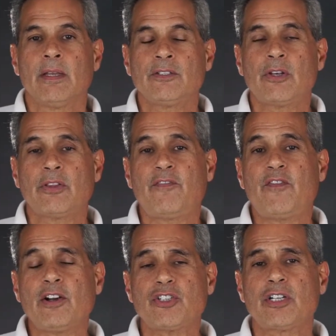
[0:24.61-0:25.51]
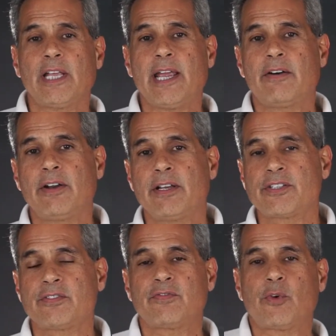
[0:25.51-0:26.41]
So the functional
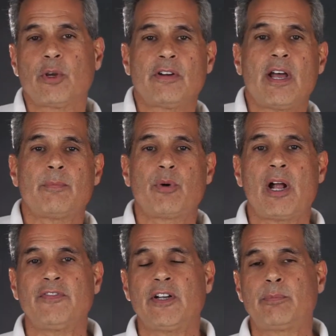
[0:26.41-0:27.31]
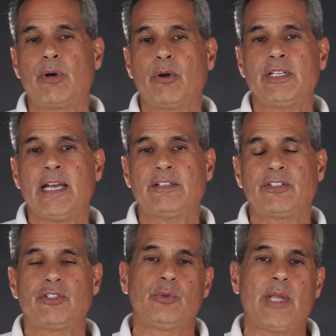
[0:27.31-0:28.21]
areas for your nonprofit are broken down
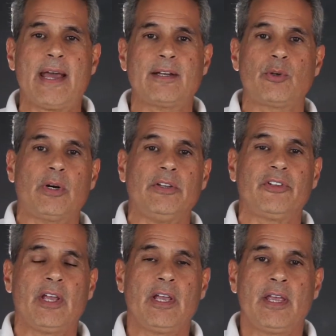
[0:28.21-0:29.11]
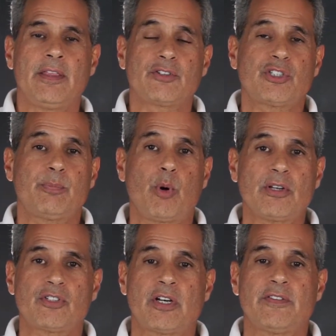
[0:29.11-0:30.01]
into two categories. There's
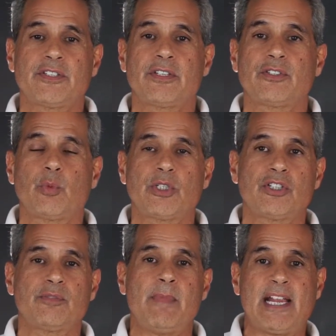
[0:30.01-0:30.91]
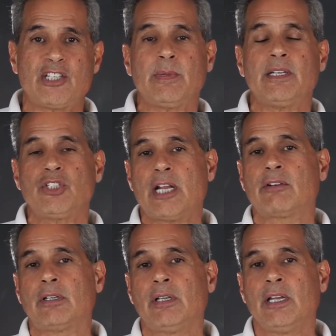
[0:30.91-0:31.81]
support services, which is management in
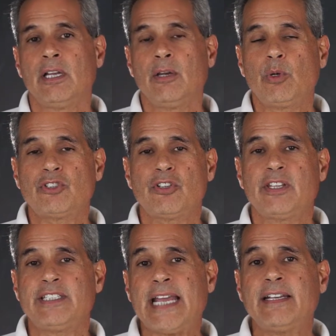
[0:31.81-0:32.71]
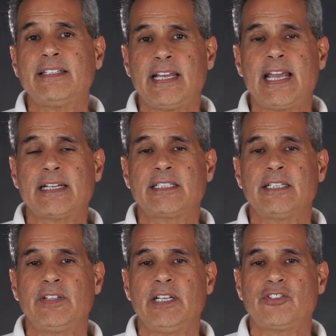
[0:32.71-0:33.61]
general, which are the day-to-day
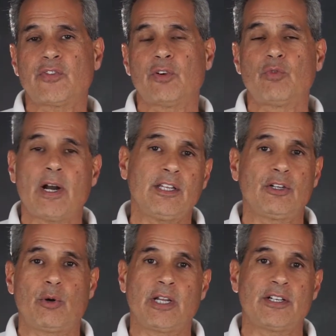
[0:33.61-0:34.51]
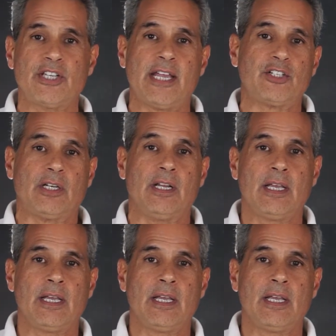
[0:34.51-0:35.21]
activities for running your organization.